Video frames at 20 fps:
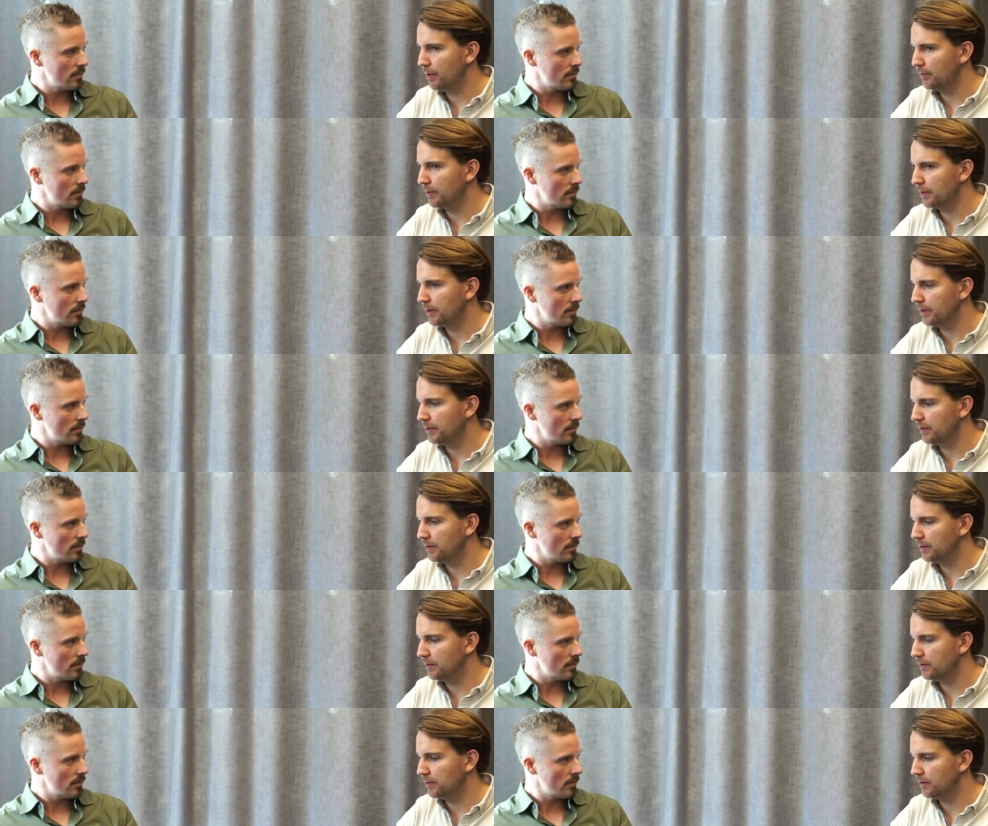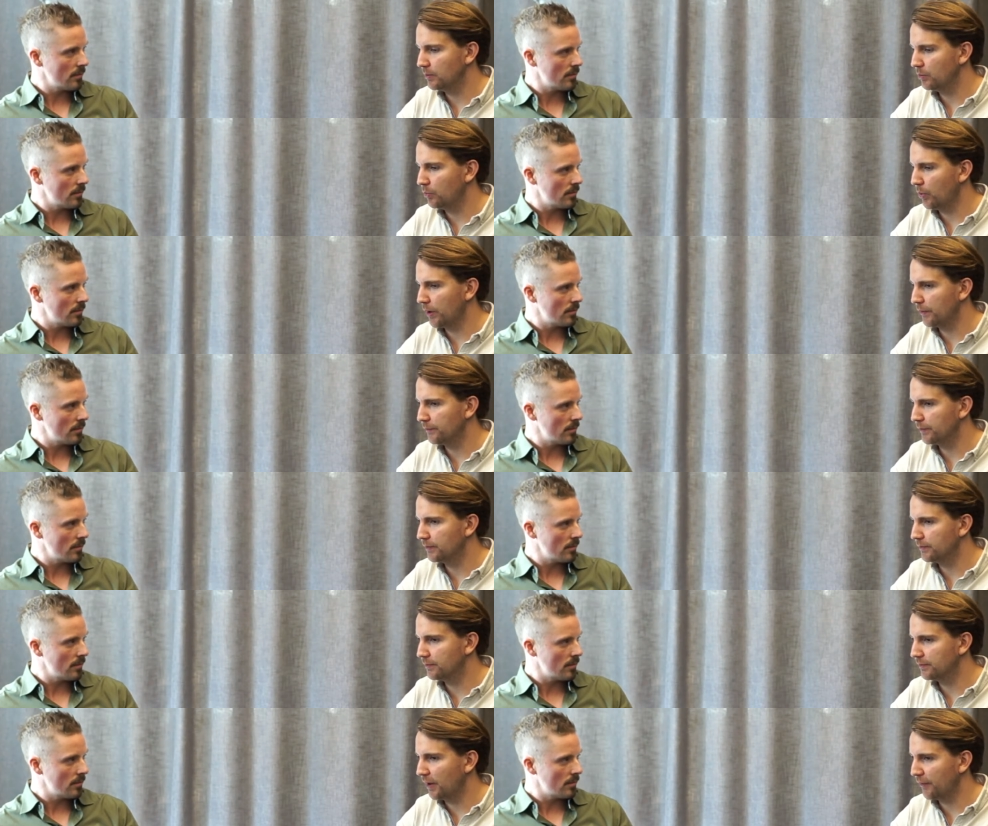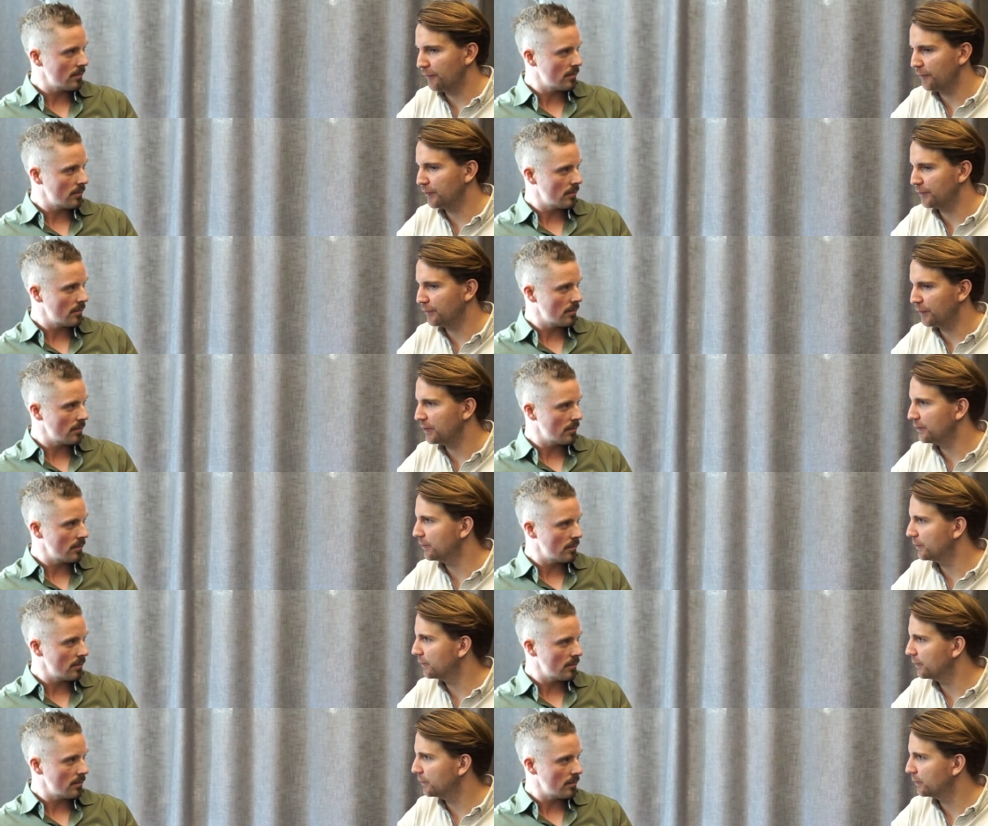Speaker 1: probably one of the toughest
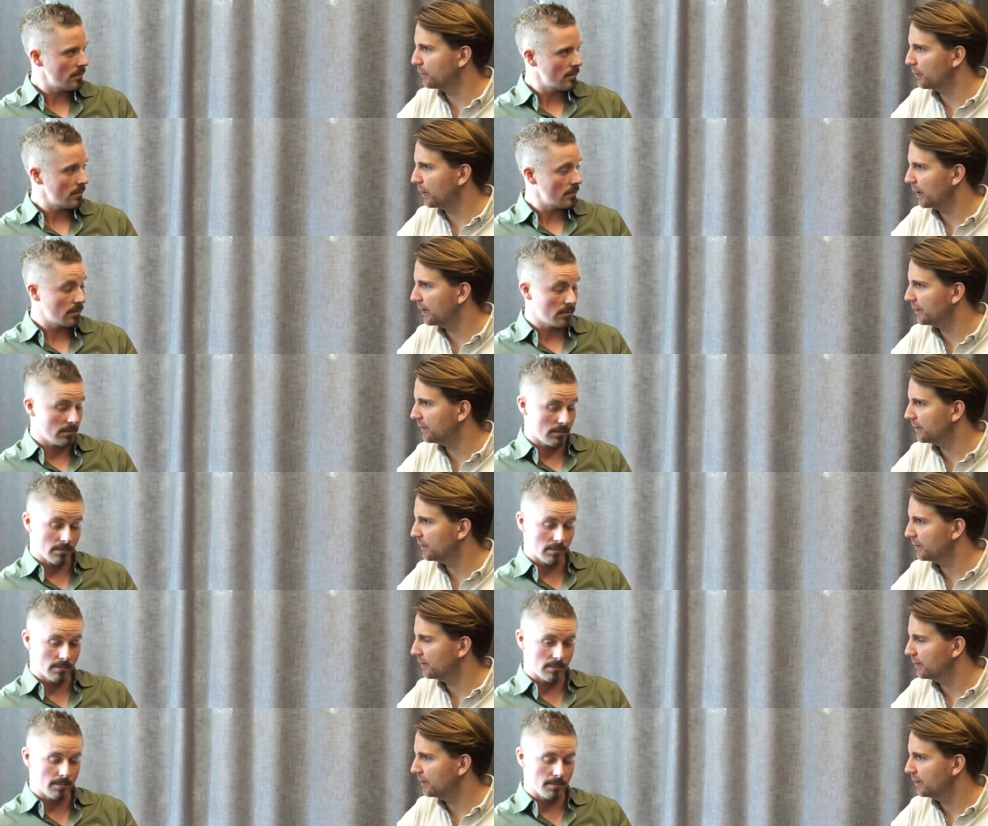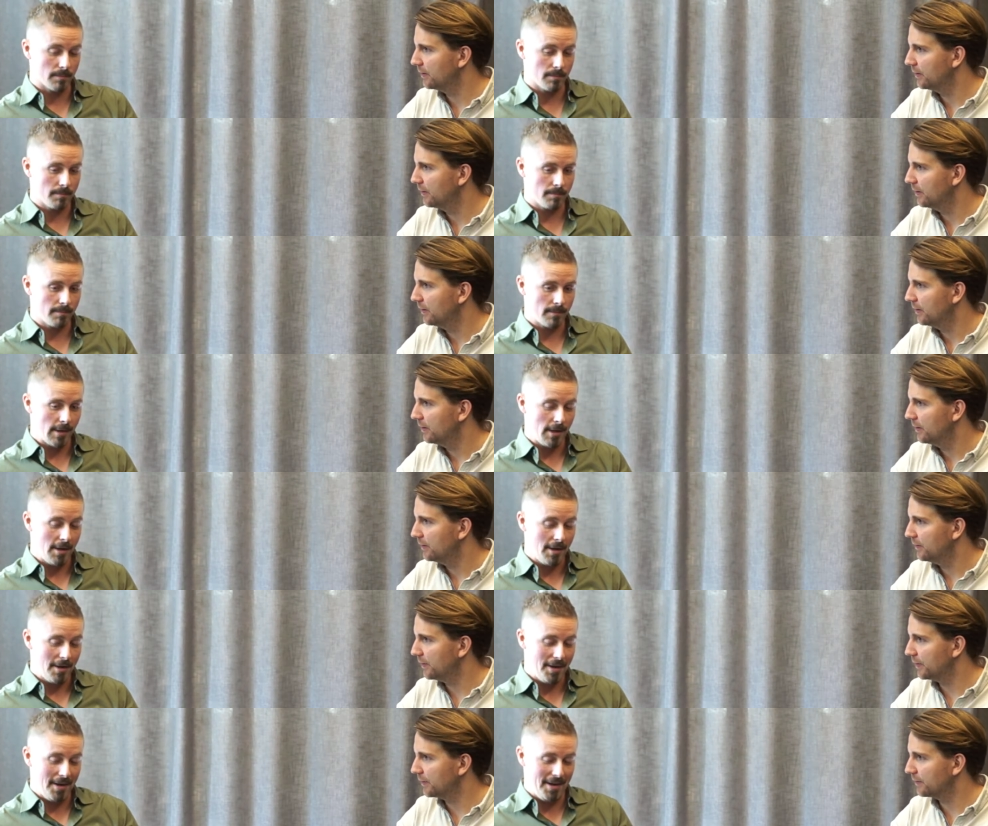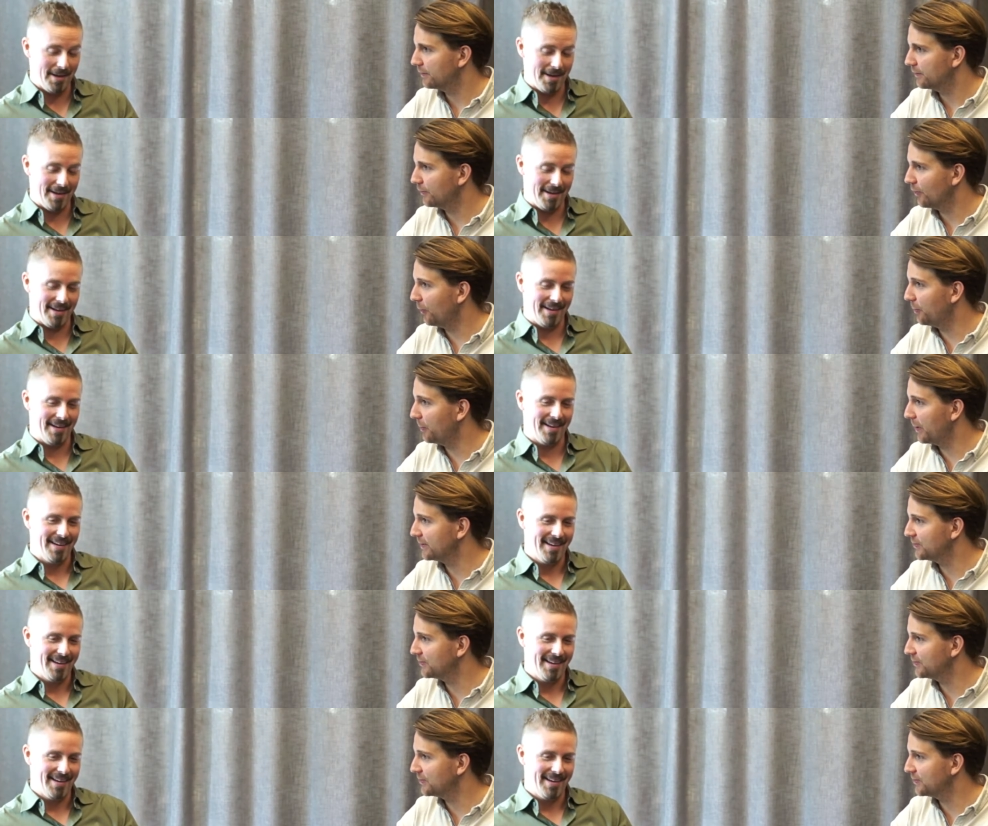thing you can do, right? Mm. There's so